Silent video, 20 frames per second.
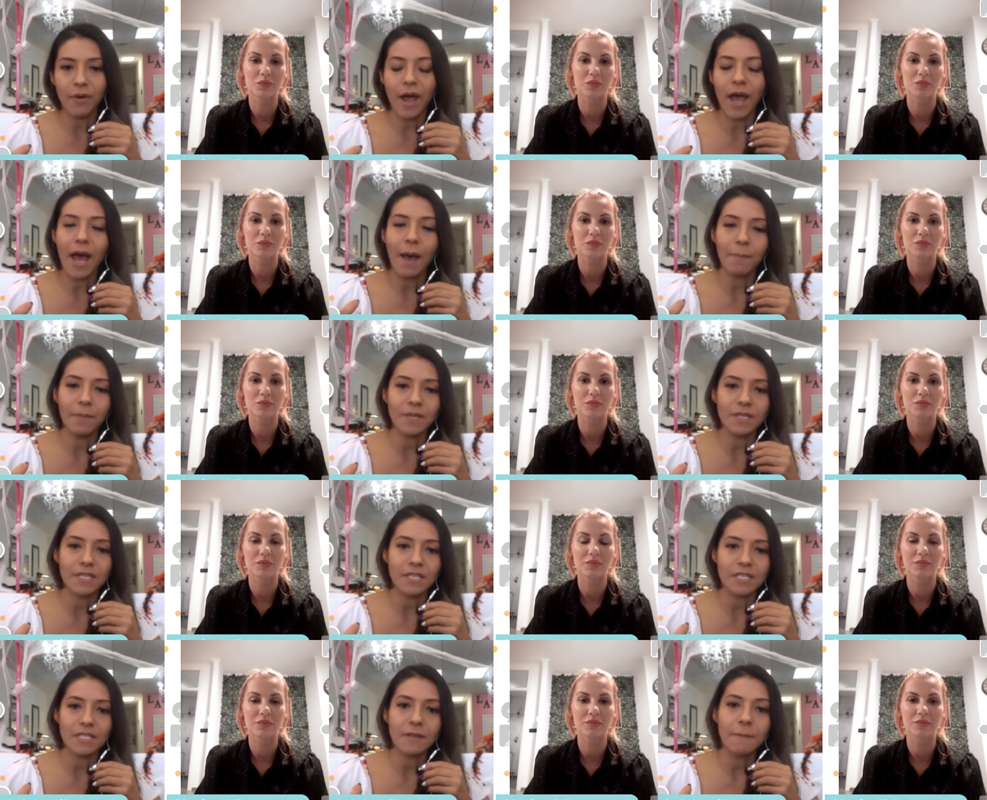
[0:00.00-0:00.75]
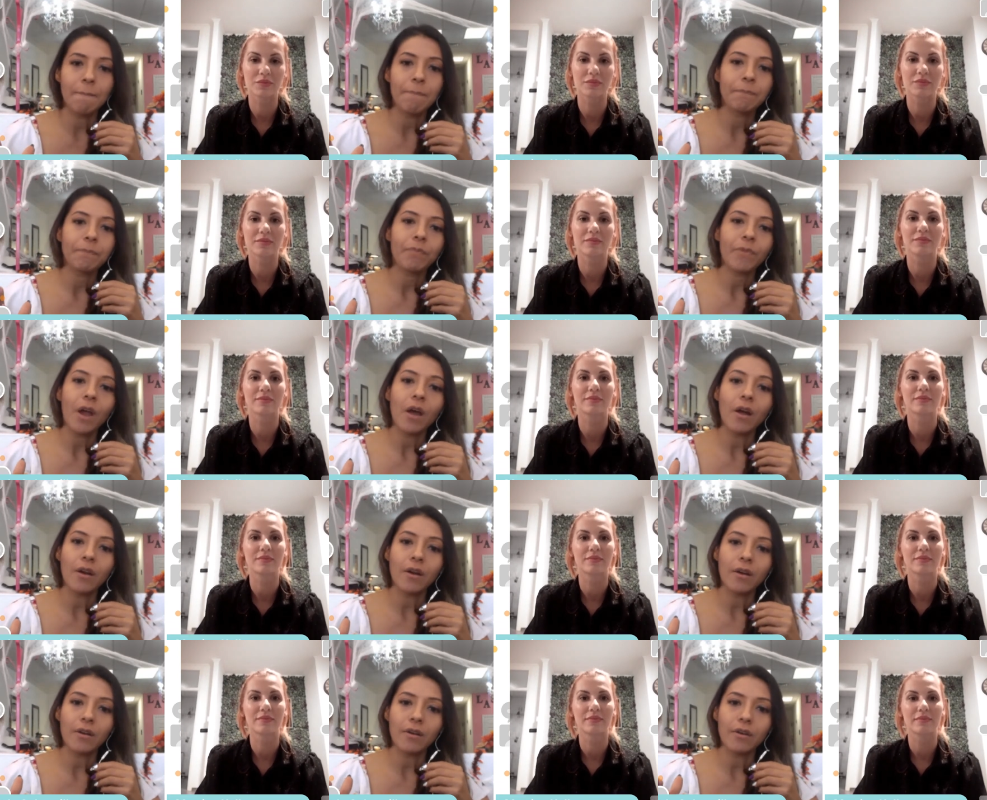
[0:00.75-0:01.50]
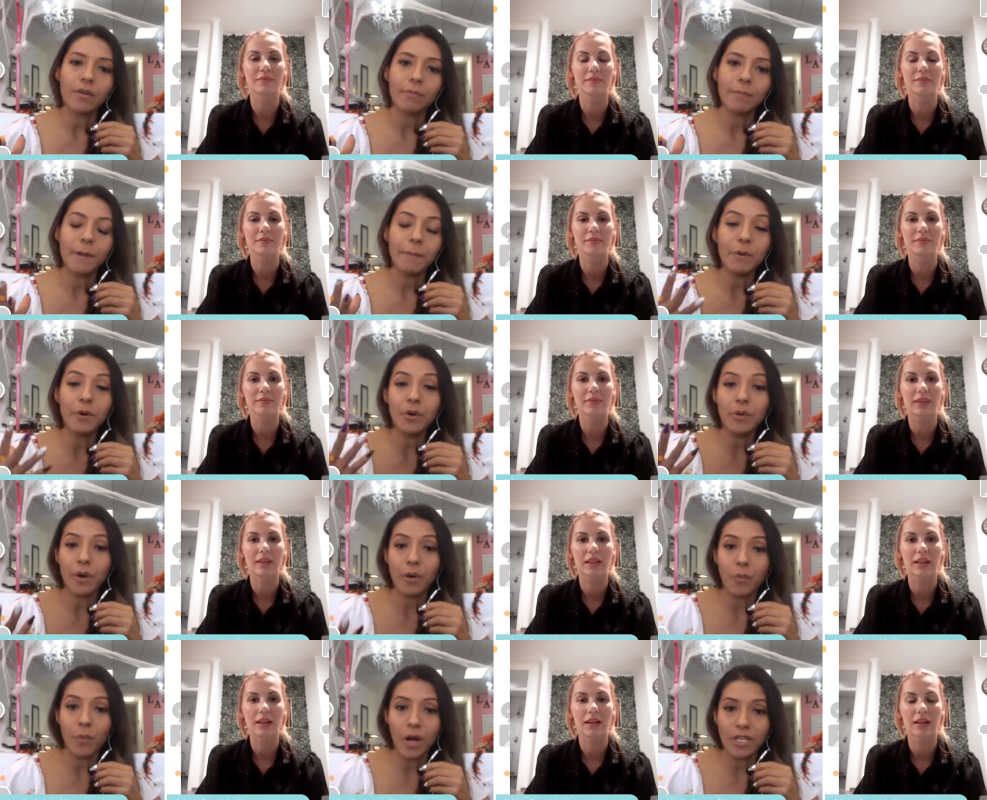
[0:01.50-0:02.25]
Speaker 1: What happens is our people
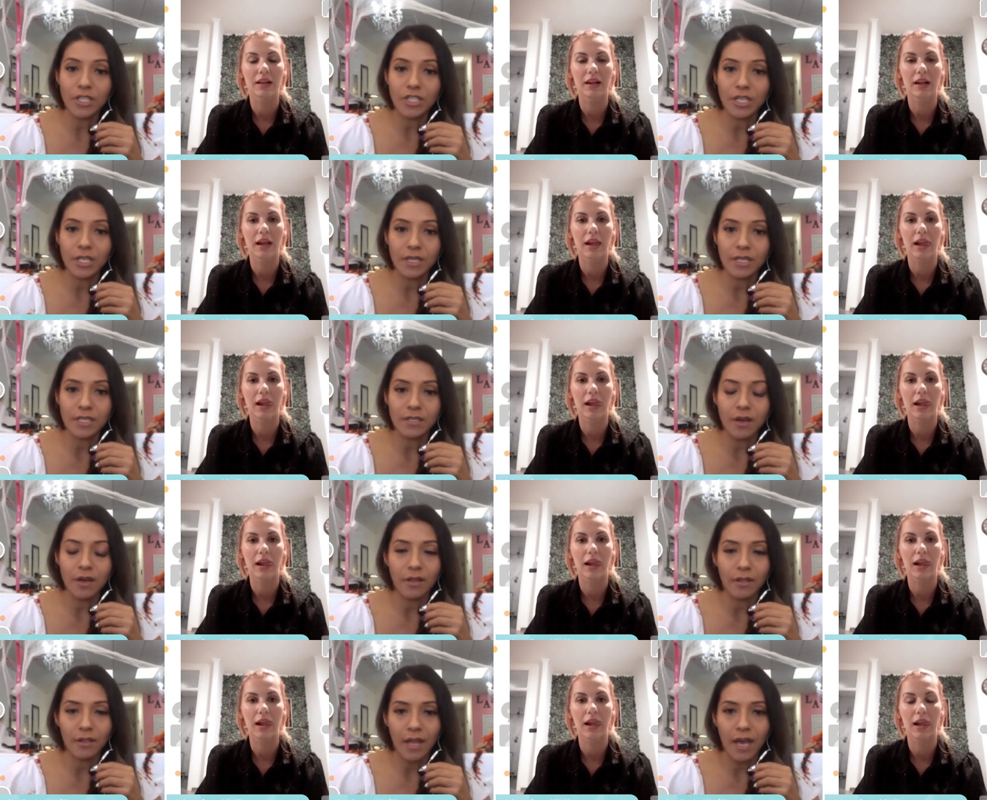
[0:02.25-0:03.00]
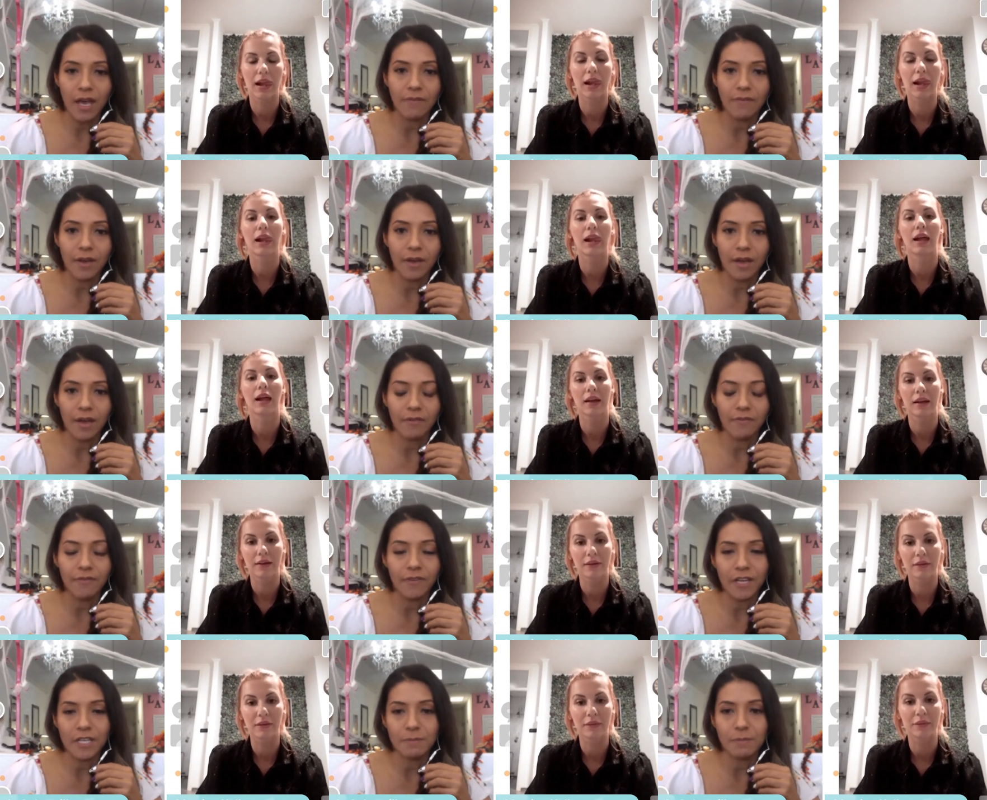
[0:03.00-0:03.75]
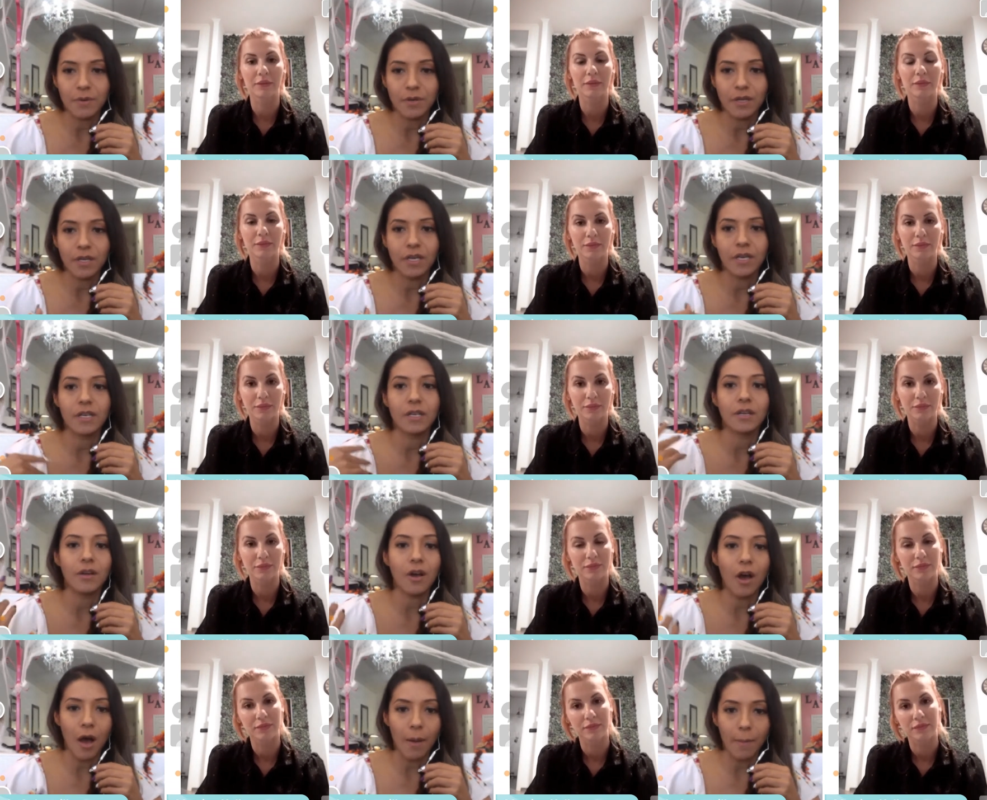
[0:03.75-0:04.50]
who are watching this on live on Facebook can